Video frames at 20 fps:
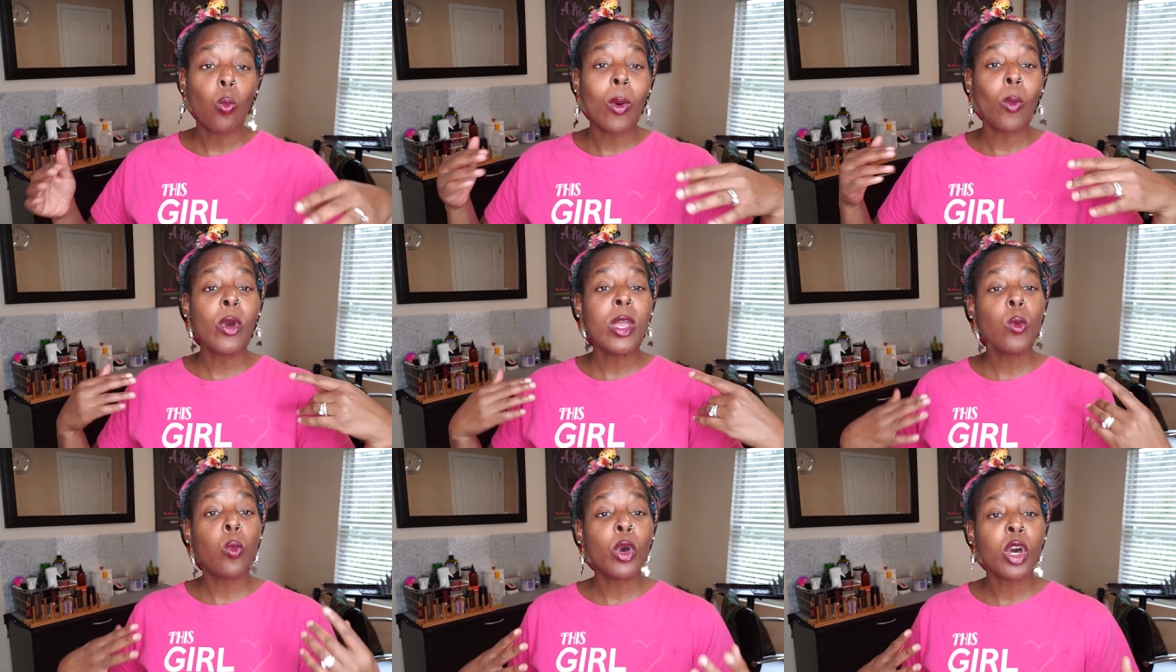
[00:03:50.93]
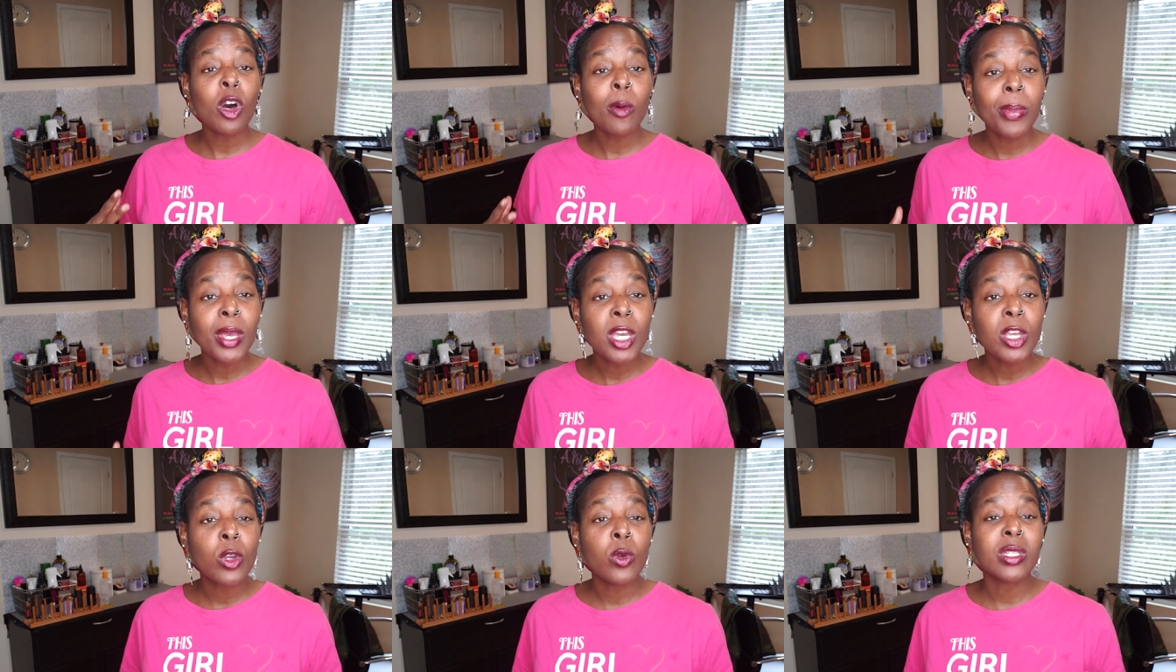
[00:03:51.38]
We will
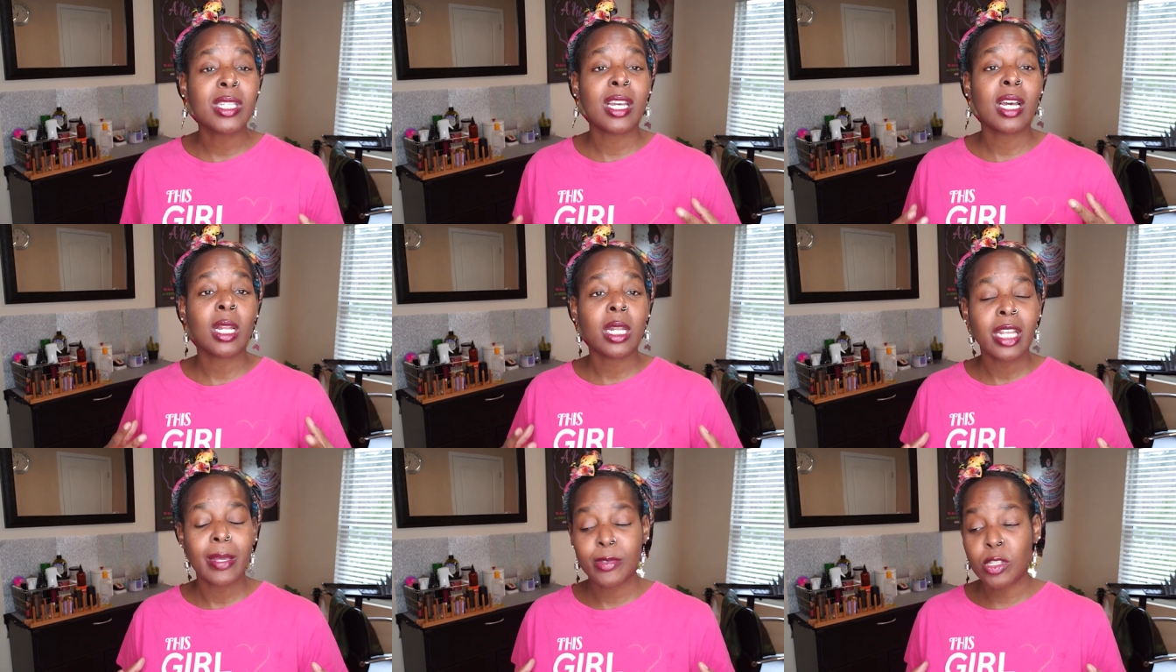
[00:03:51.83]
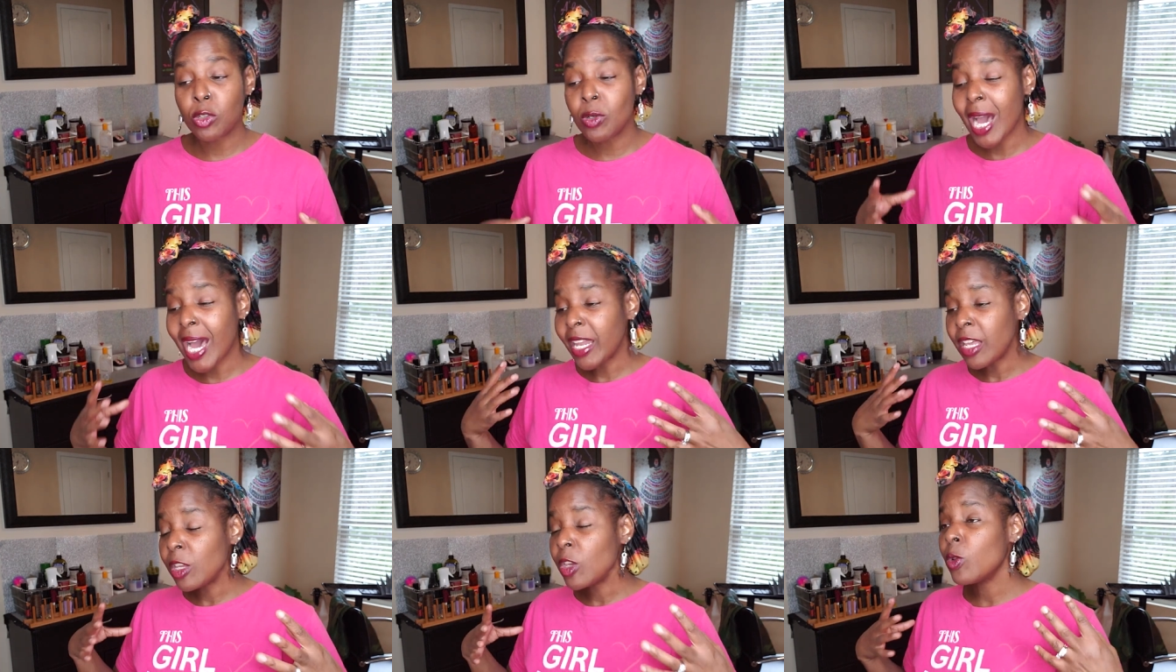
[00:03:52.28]
be using clips. You
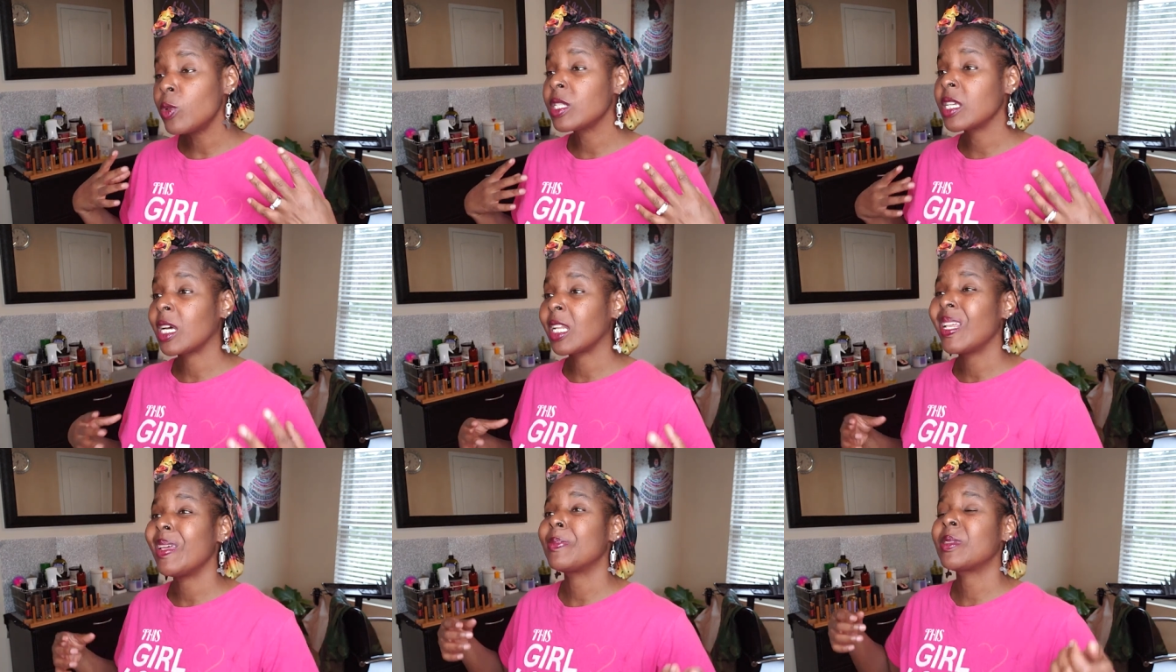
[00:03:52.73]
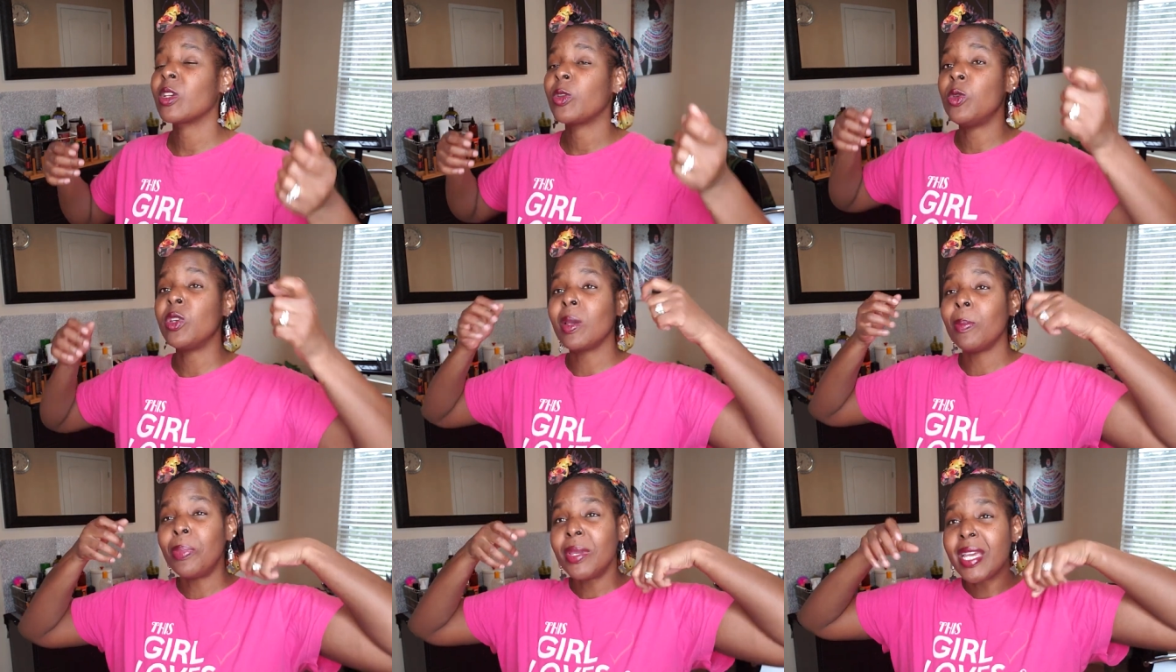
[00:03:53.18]
got to use the clips so
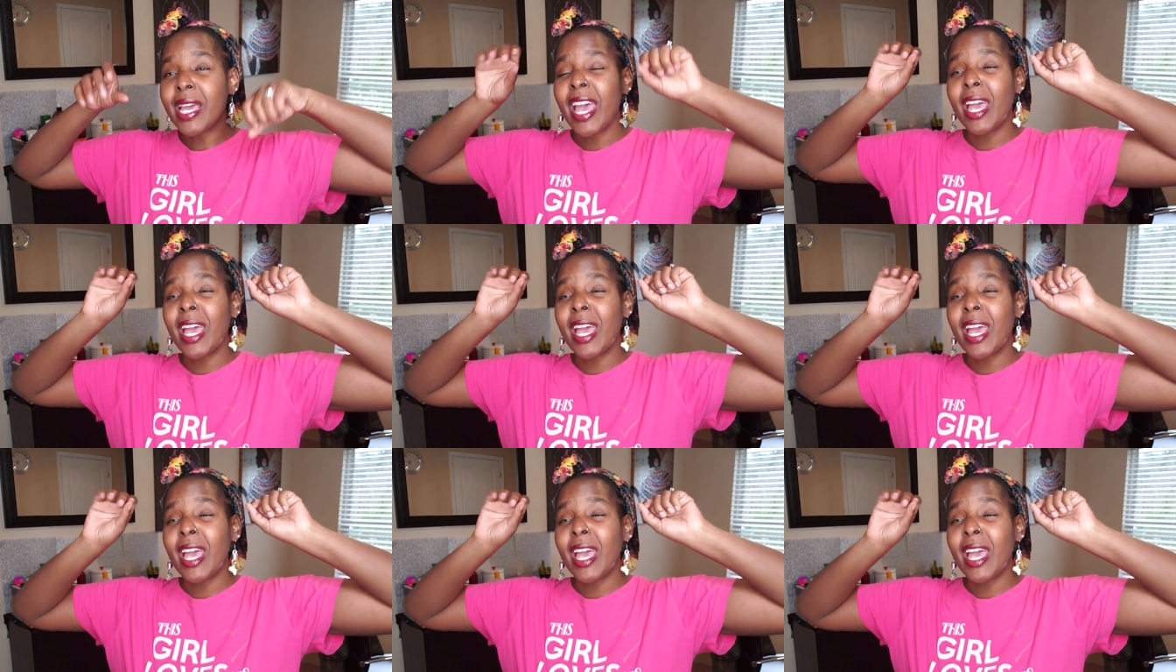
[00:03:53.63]
you can be